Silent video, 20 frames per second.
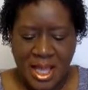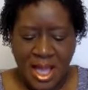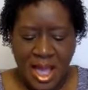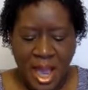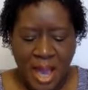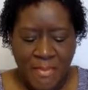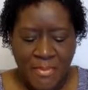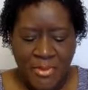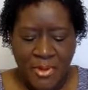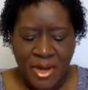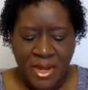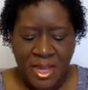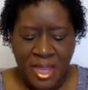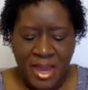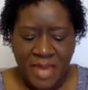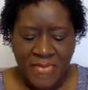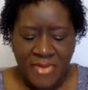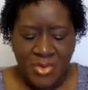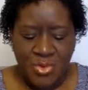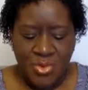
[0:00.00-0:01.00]
I pray
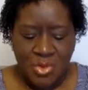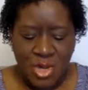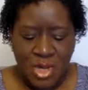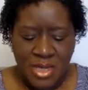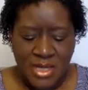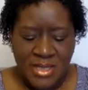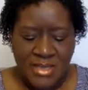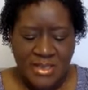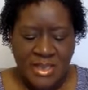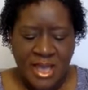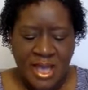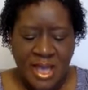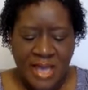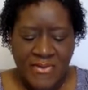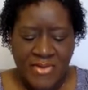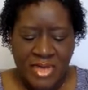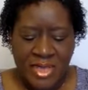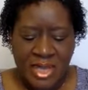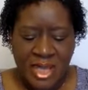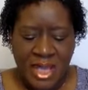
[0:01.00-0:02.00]
everyone is
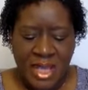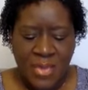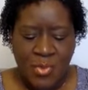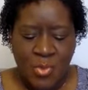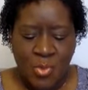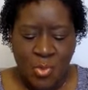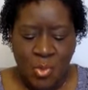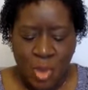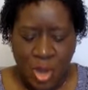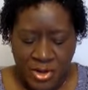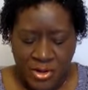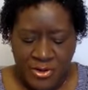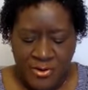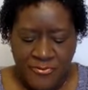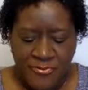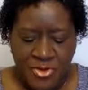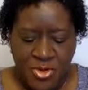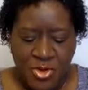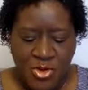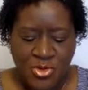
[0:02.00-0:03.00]
having a
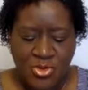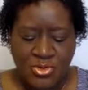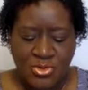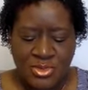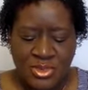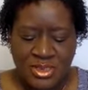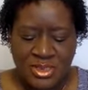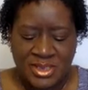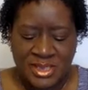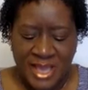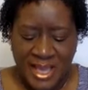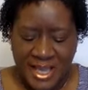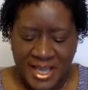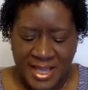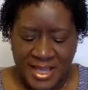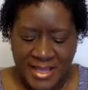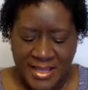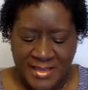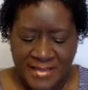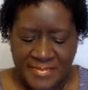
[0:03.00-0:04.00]
wonderful
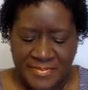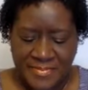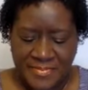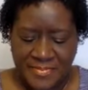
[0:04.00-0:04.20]
day.